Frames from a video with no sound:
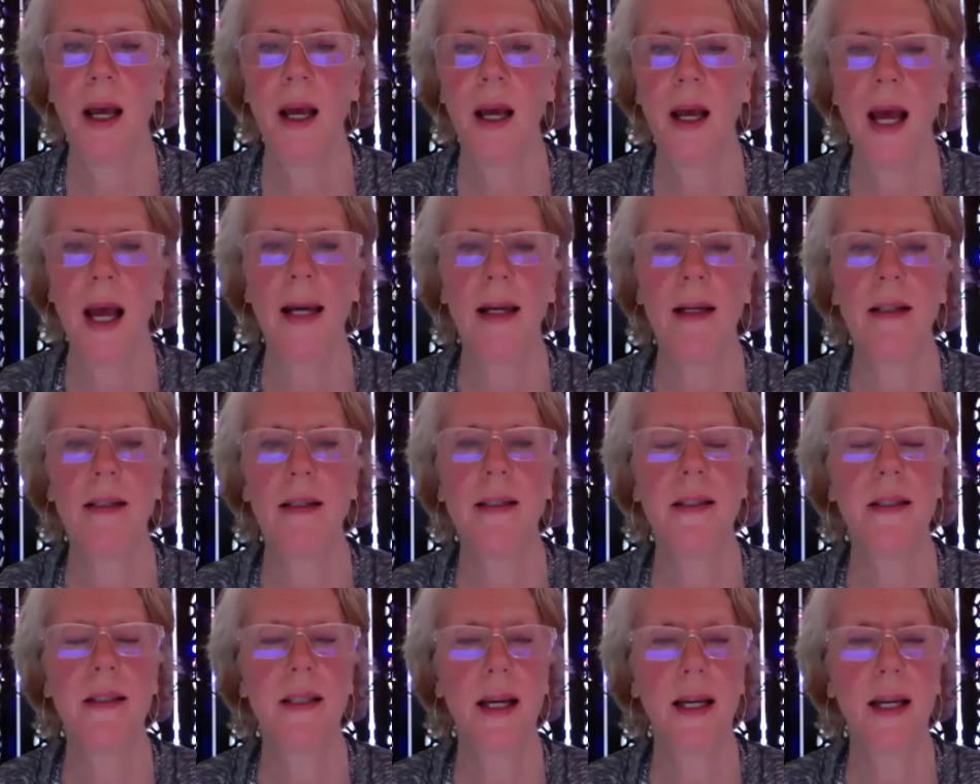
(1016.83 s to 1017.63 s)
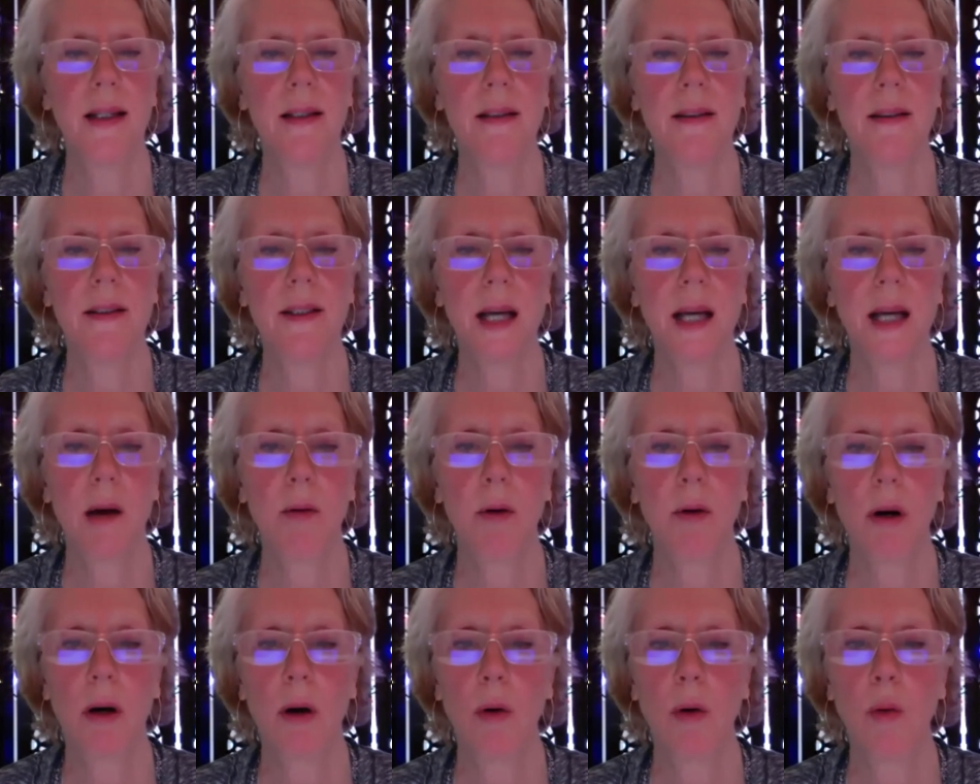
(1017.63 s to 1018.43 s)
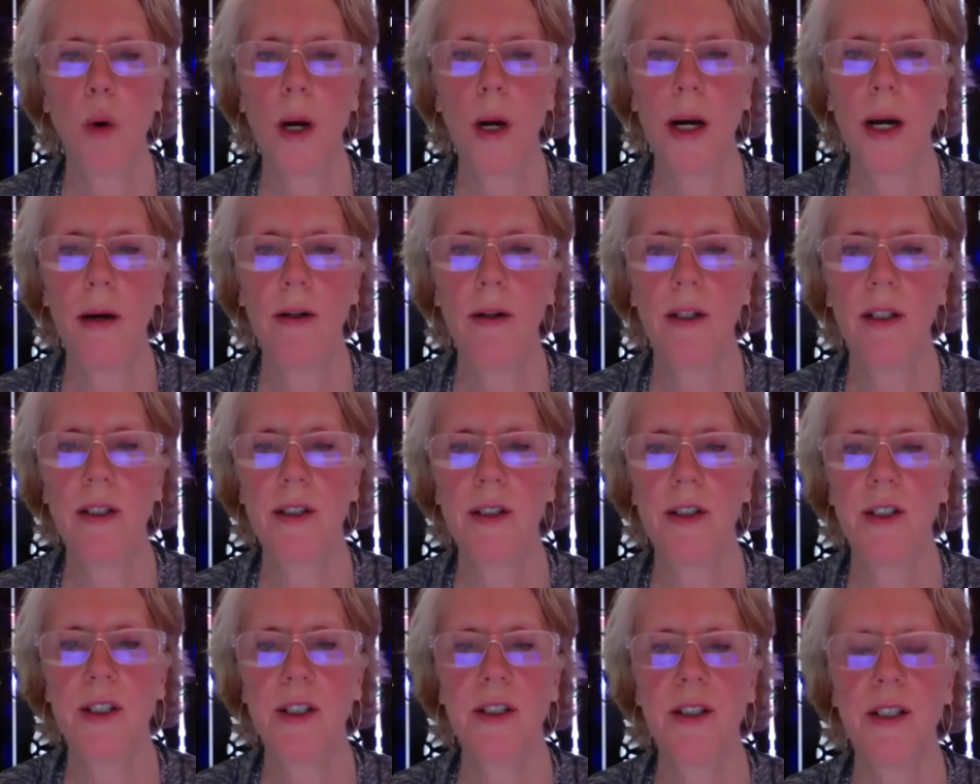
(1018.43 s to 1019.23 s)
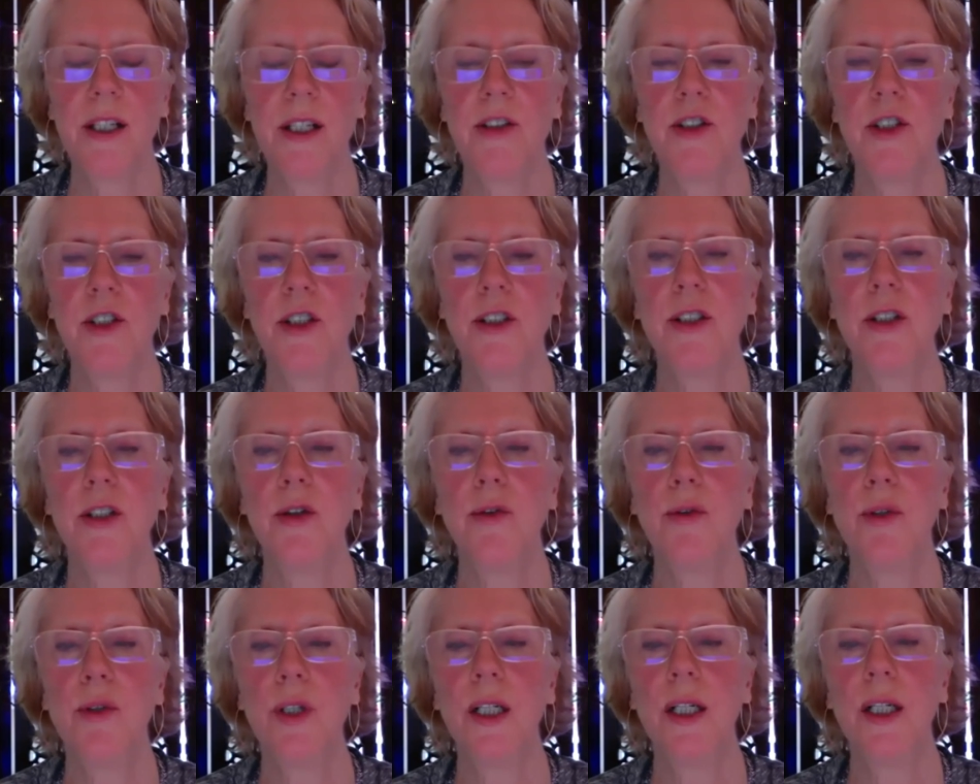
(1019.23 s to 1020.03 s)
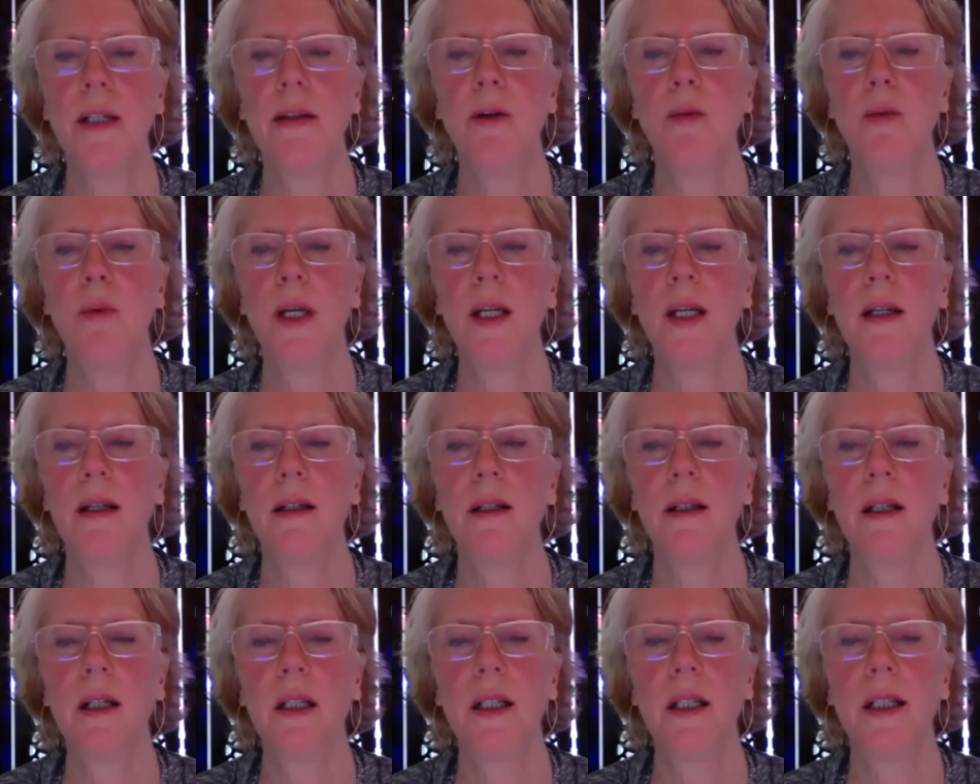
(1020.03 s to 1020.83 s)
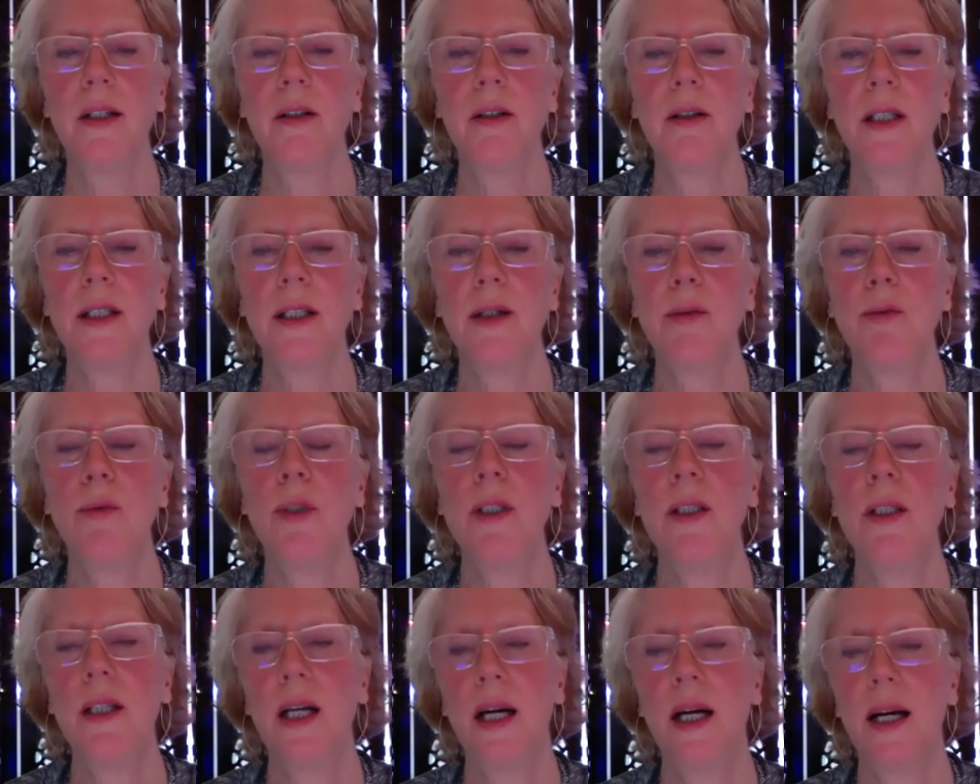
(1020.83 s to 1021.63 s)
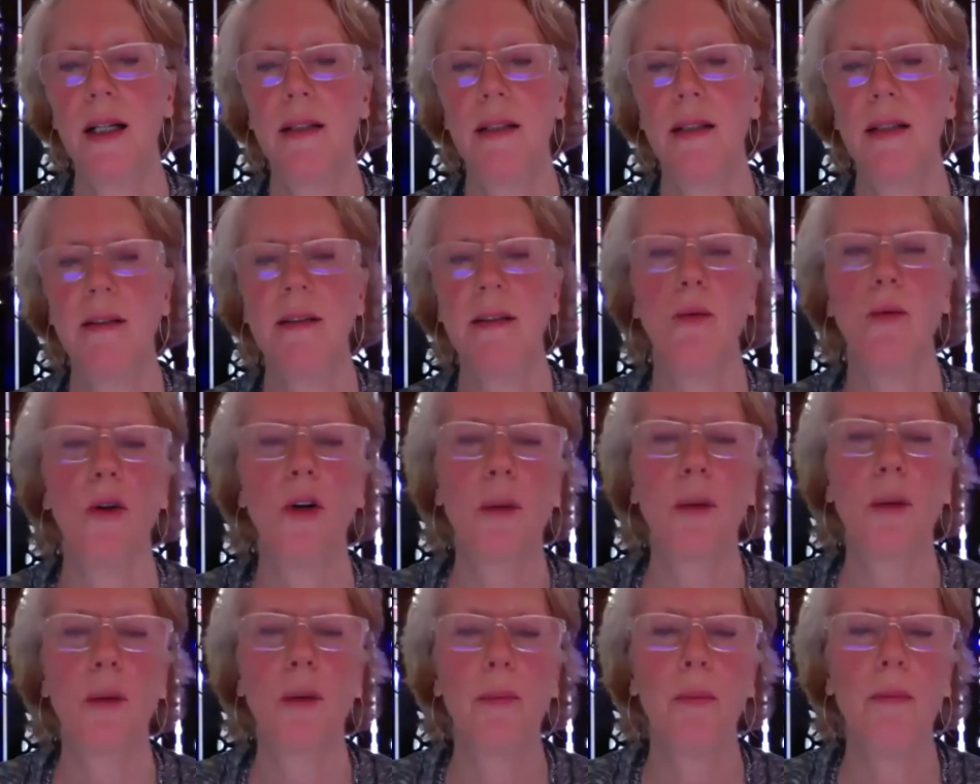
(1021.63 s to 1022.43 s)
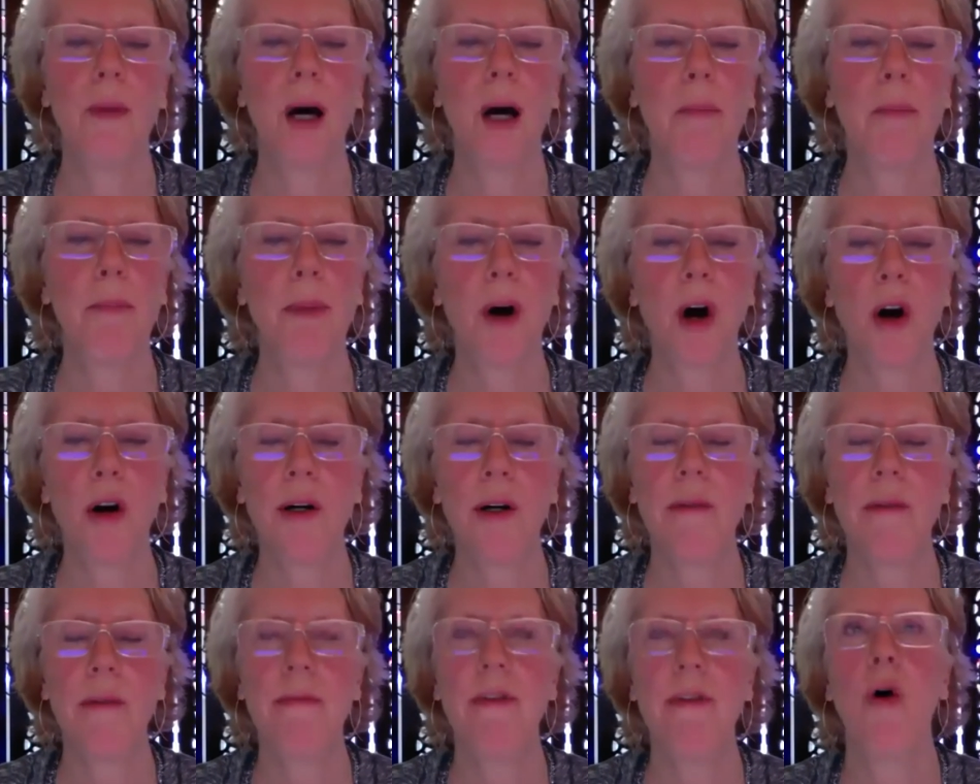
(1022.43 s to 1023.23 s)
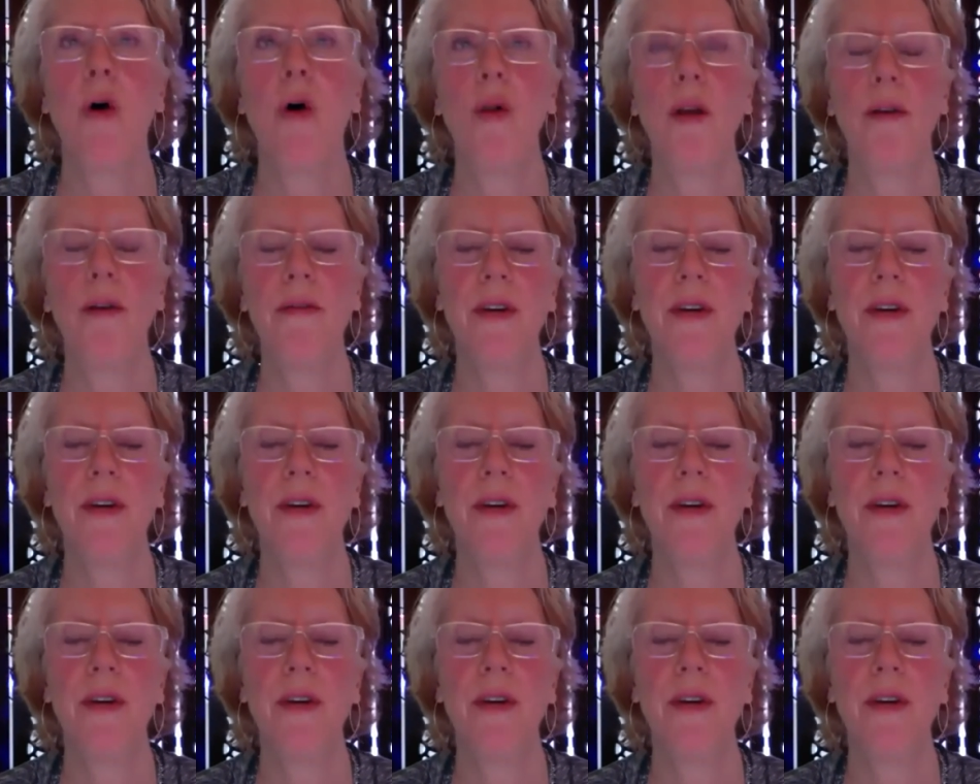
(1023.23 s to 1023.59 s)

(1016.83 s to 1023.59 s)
and extends our awareness to such a degree that we can clearly realize that we're a part of the whole of